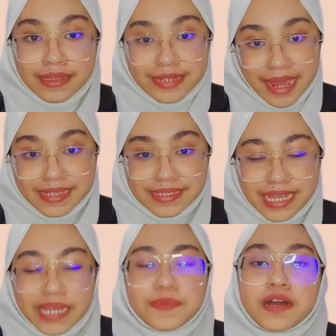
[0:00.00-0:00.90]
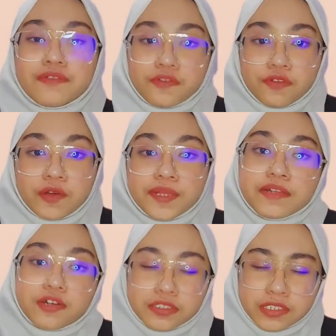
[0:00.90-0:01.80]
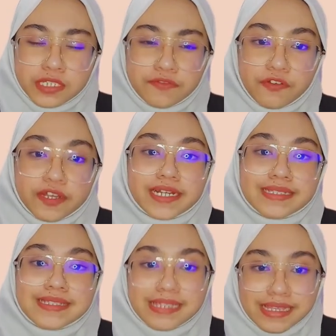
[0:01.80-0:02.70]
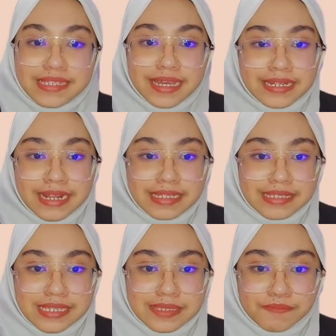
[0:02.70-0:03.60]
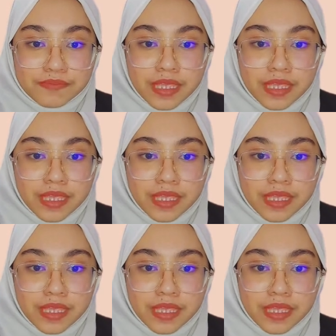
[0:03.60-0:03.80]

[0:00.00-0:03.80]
Next, I'm AFIFAH will continue for the sales analysis